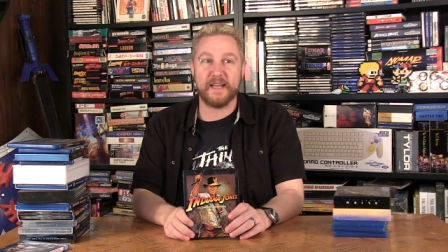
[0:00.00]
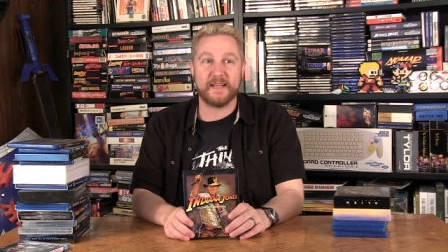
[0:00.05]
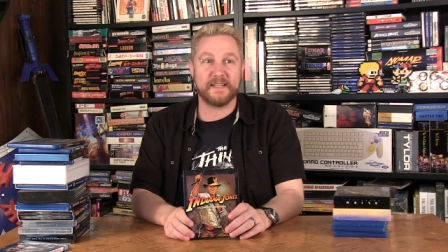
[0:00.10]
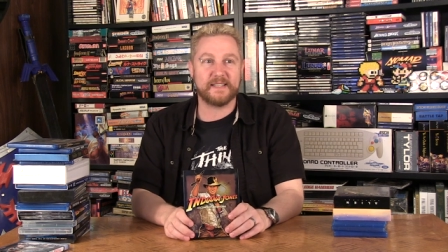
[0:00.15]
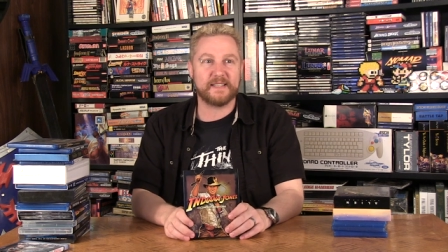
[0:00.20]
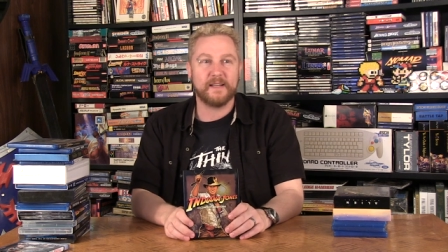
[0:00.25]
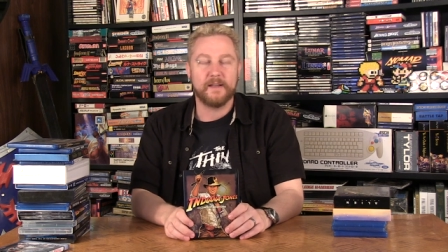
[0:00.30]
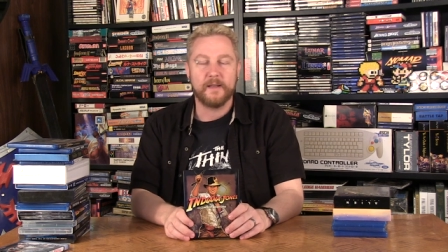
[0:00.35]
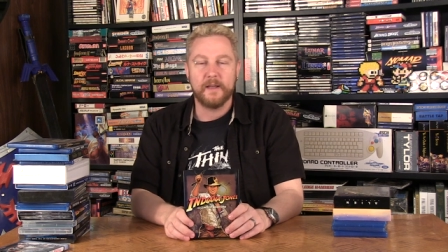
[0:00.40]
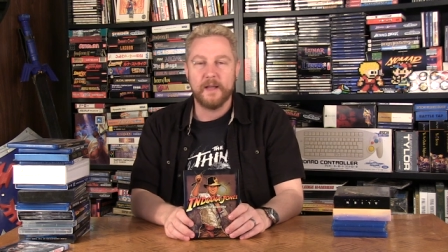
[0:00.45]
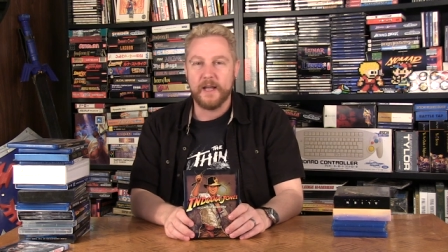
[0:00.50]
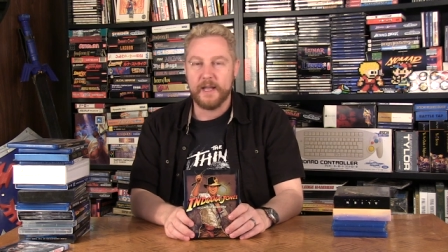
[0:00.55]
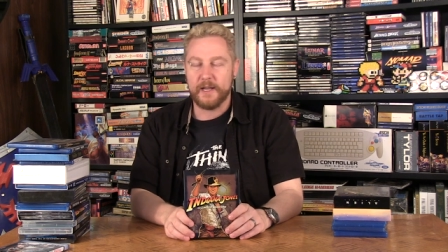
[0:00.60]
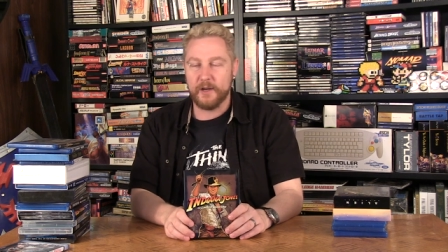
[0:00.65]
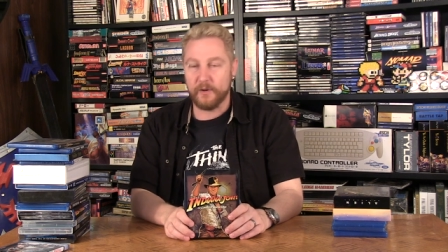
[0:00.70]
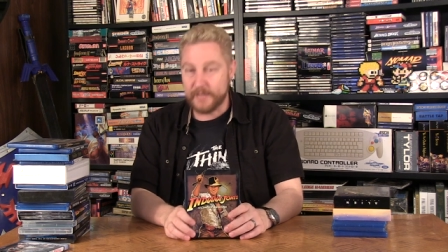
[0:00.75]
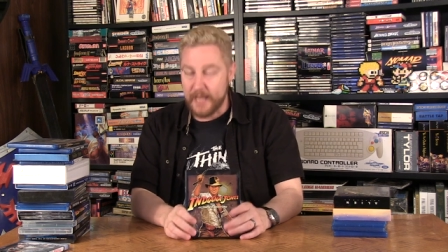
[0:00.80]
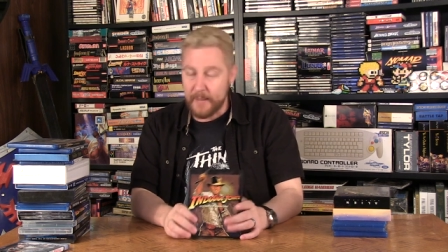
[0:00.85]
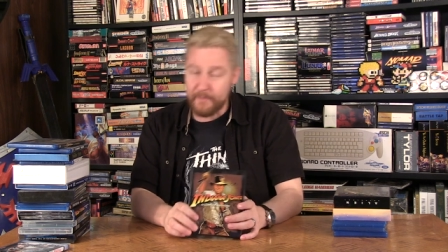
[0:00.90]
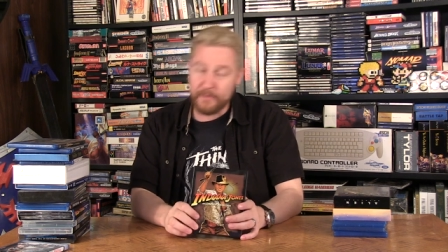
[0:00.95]
And,
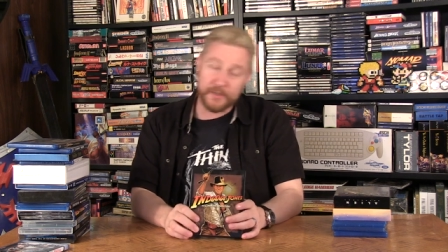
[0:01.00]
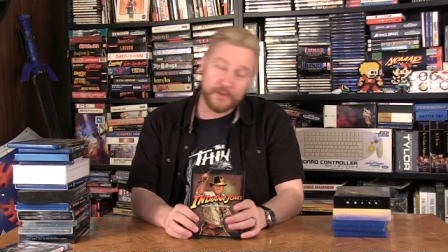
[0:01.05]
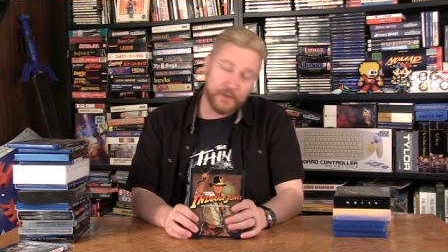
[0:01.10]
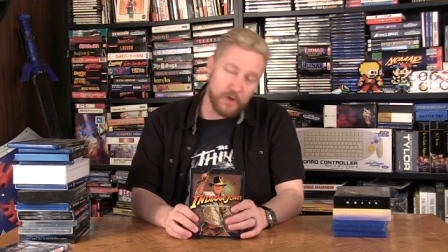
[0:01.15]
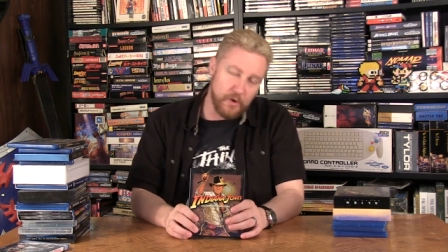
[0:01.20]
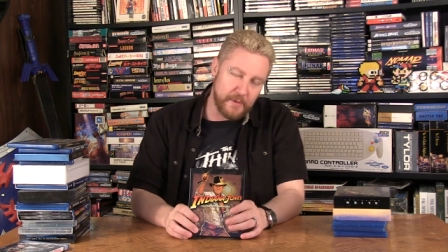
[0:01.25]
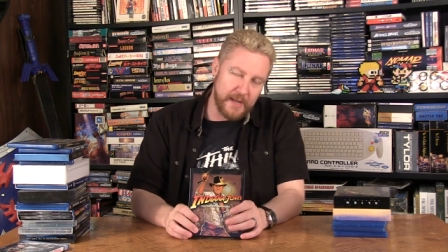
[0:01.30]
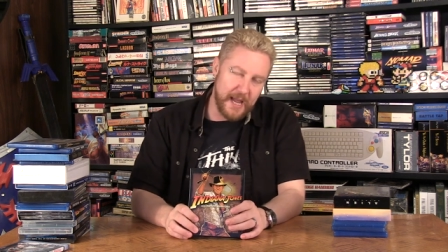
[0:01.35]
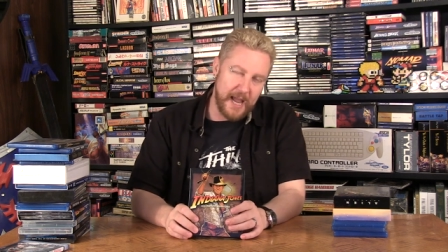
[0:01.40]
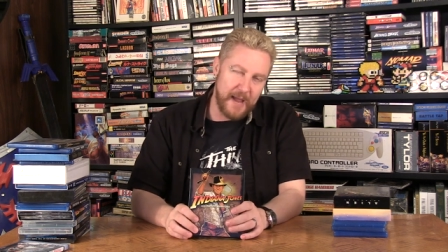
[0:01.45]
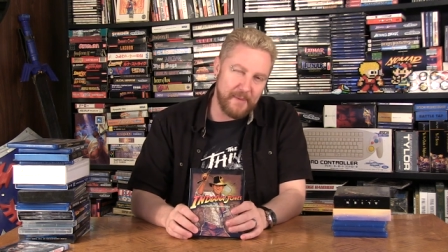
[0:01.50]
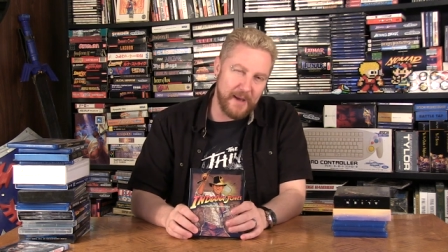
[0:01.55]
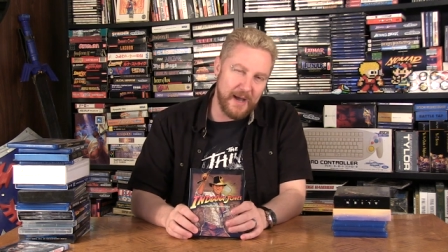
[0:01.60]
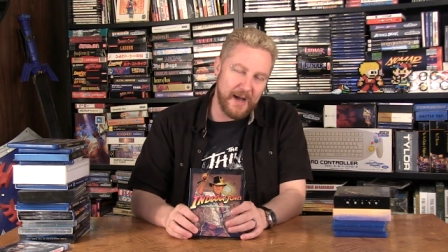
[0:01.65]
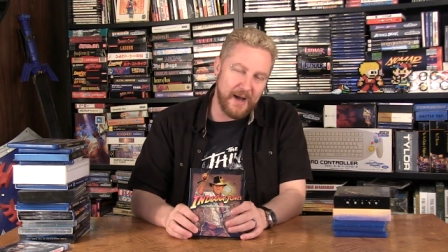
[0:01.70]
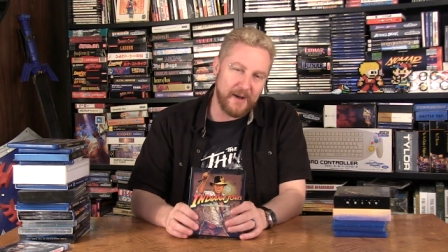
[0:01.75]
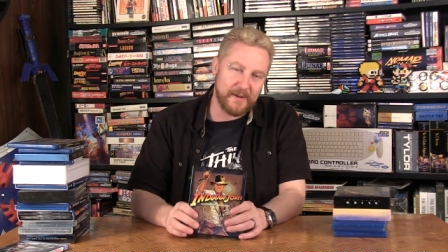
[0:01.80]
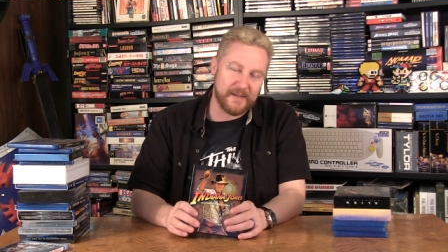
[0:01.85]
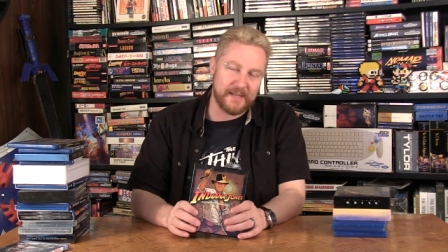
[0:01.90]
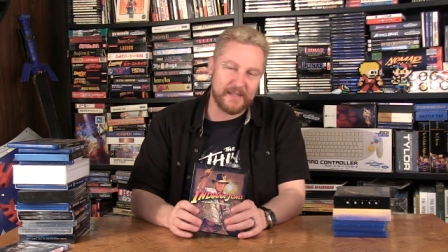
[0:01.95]
you know, Temple of Doom came
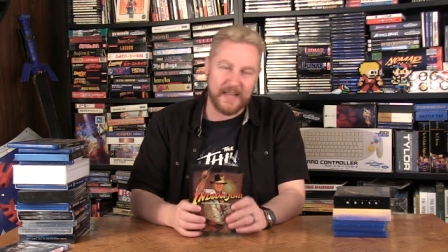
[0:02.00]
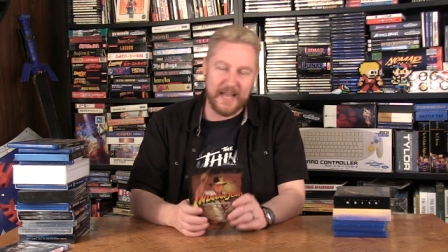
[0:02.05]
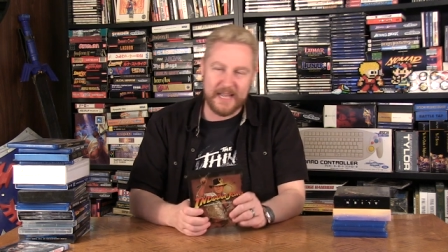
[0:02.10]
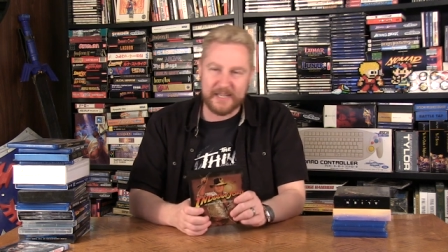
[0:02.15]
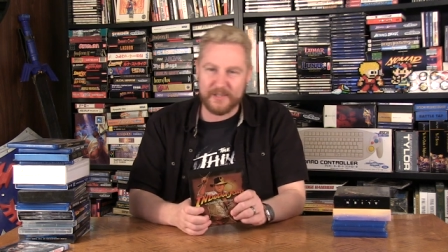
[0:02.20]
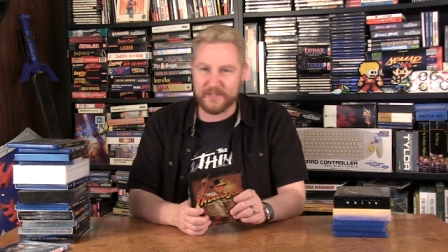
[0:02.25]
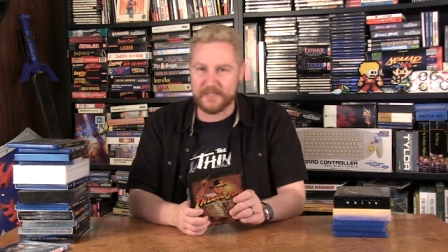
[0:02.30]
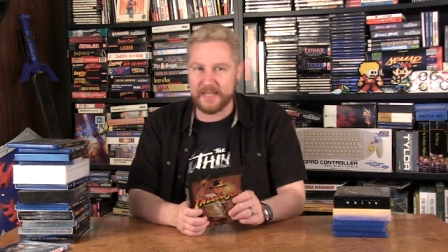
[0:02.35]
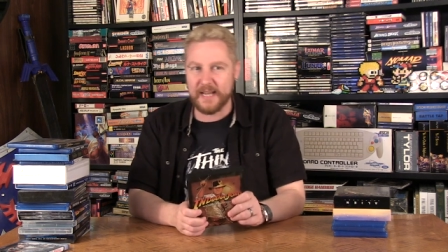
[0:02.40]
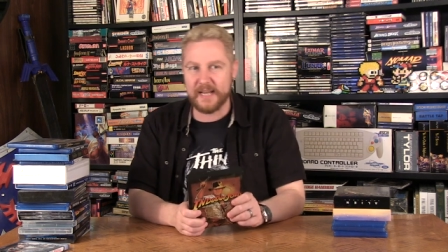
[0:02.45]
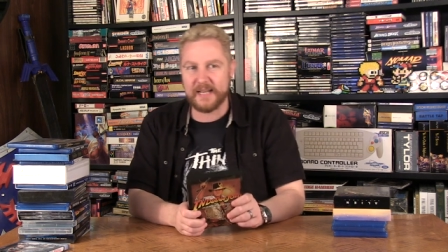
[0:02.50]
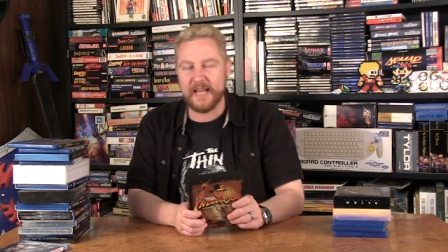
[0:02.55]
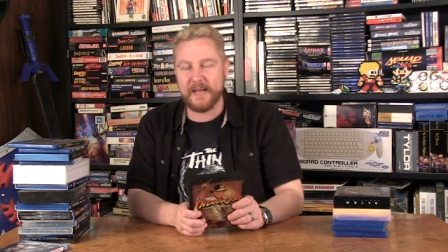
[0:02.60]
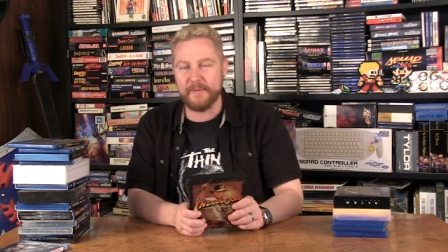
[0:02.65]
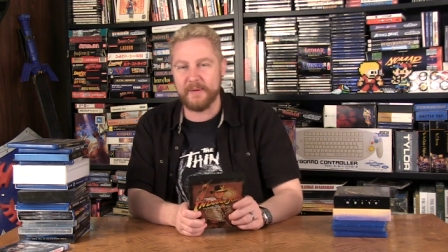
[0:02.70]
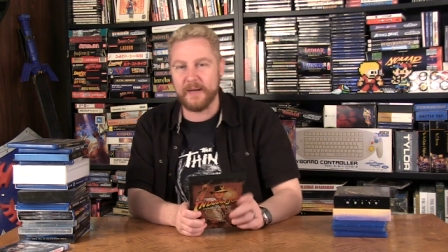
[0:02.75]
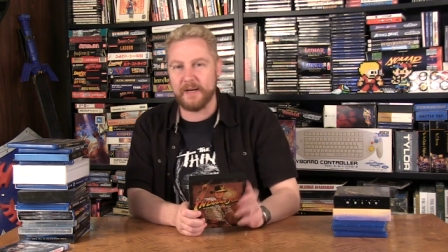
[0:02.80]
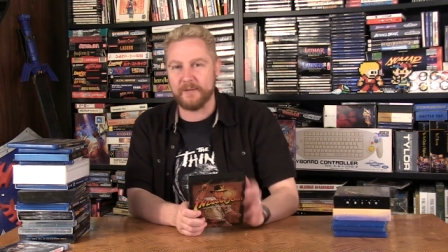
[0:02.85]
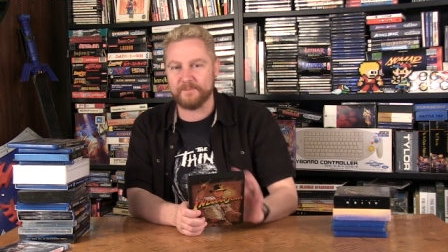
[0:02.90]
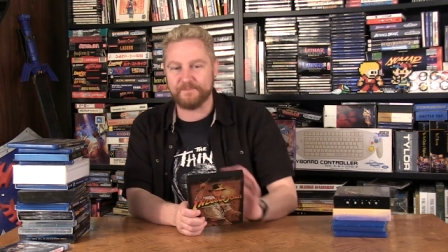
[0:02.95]
out and Last Crusade
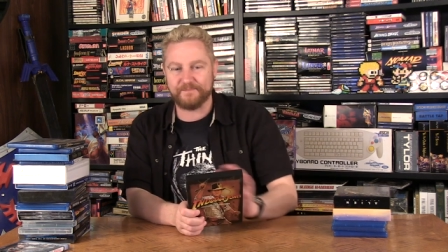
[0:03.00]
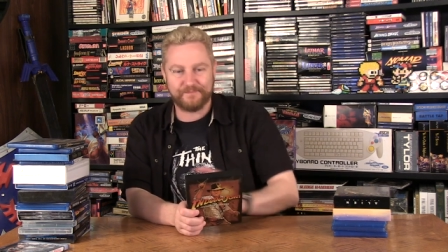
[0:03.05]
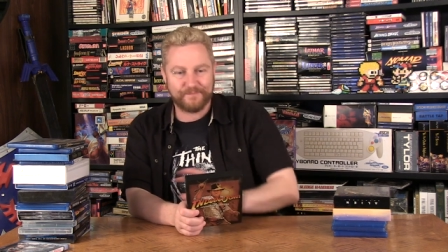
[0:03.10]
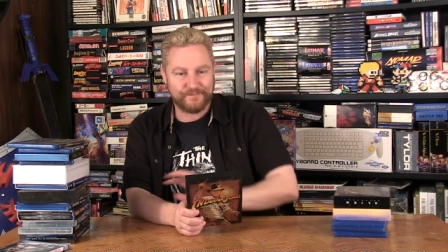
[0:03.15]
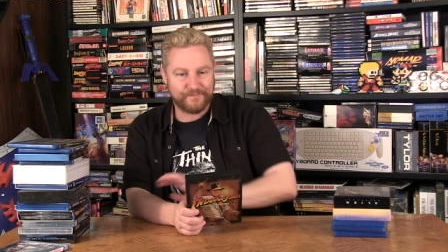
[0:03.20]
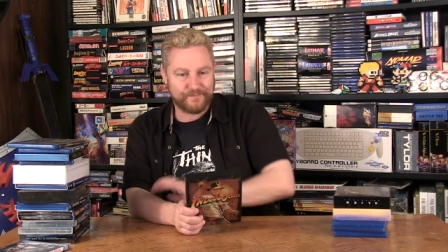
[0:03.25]
came out.